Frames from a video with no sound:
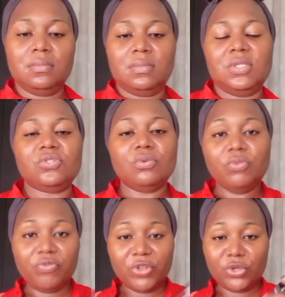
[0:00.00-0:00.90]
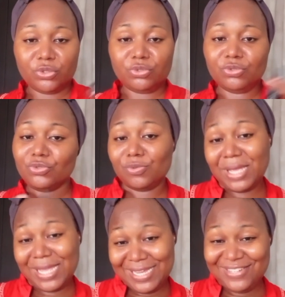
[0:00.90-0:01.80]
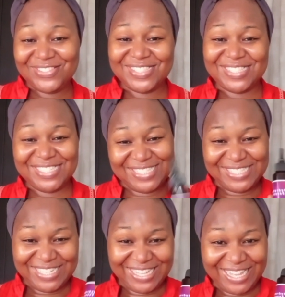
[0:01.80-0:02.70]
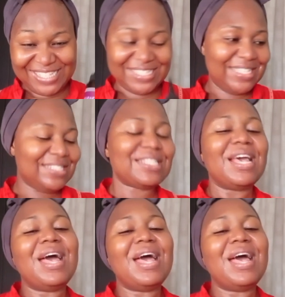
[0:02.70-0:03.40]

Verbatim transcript: So moving on to my hydrating essence.